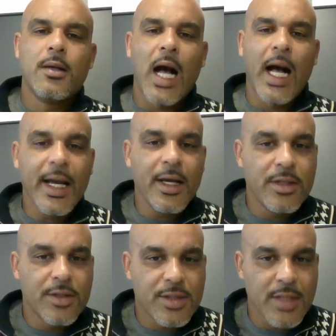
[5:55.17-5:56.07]
I
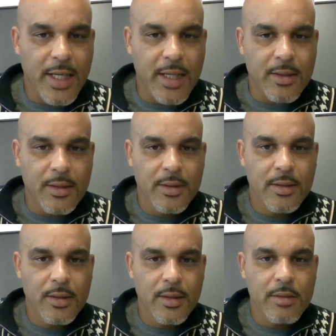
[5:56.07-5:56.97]
understand
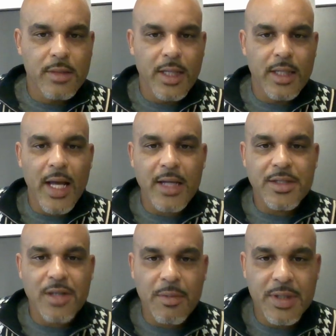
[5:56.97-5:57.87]
that
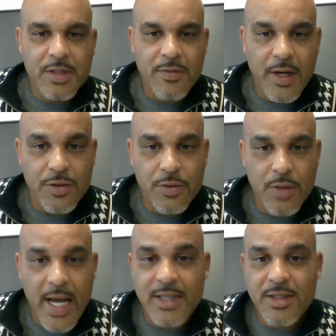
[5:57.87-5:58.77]
XRP's value
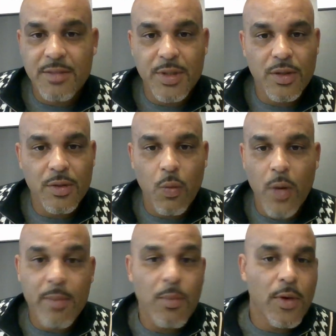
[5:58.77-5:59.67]
has to be
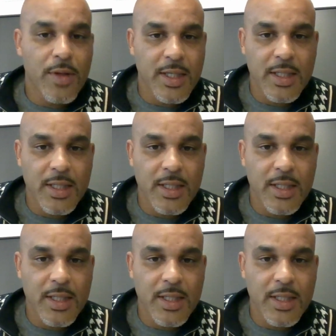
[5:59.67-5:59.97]
way more than